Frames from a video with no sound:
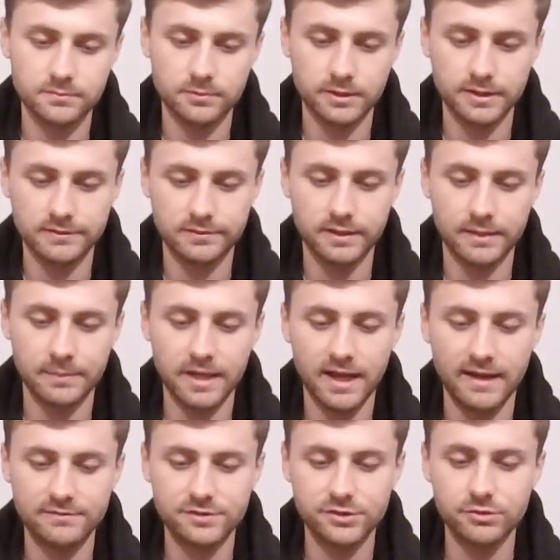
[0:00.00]
whatever. I mean,
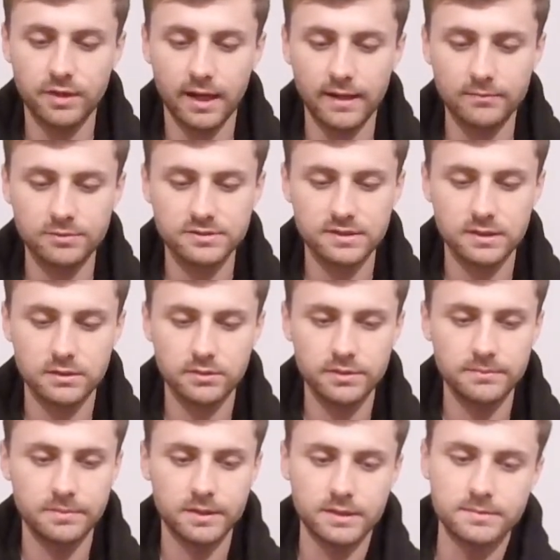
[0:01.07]
I have 2 cameras
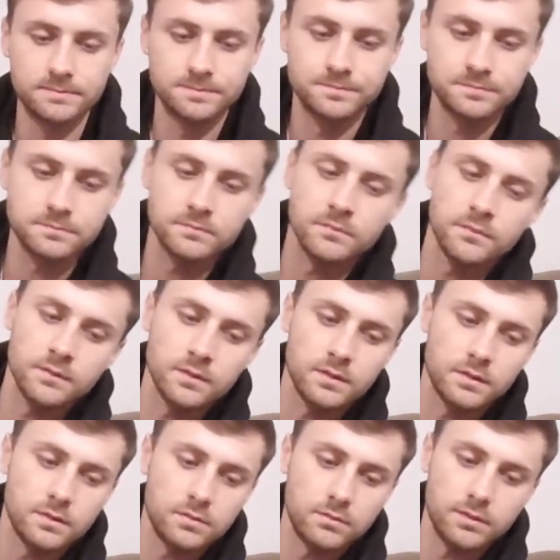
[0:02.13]
going, but
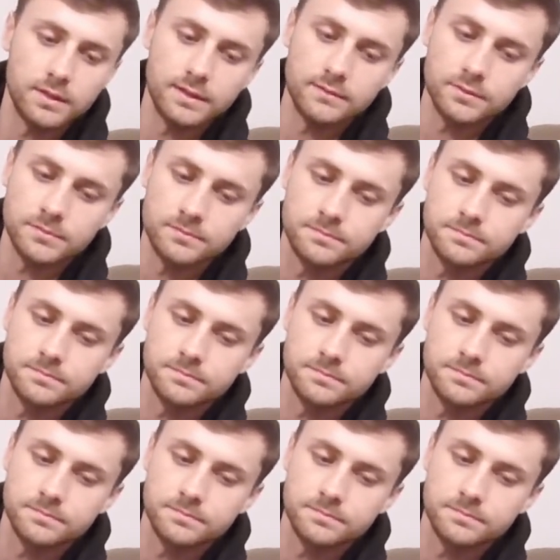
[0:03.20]
whatever.